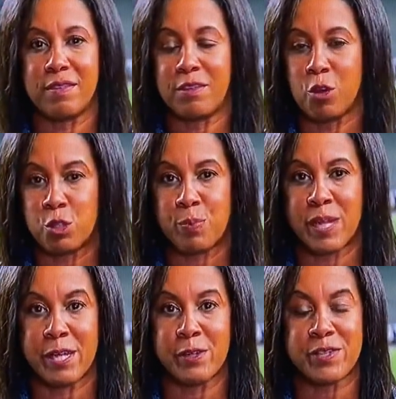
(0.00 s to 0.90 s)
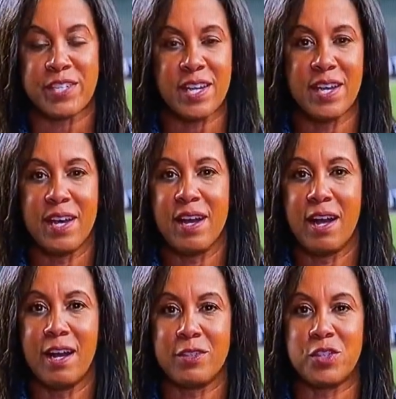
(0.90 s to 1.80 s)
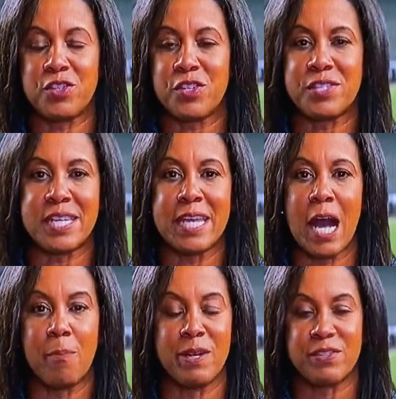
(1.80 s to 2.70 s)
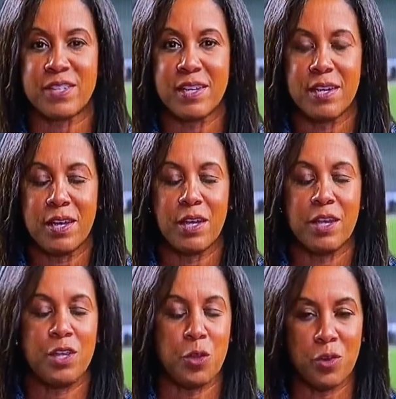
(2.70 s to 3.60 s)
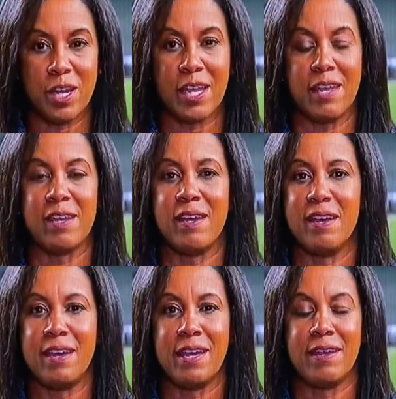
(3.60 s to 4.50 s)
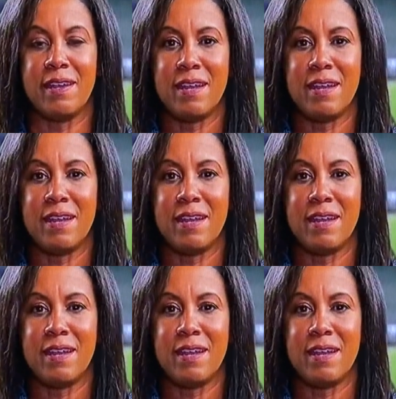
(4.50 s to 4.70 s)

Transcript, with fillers: those players, uh, just to see how much unity and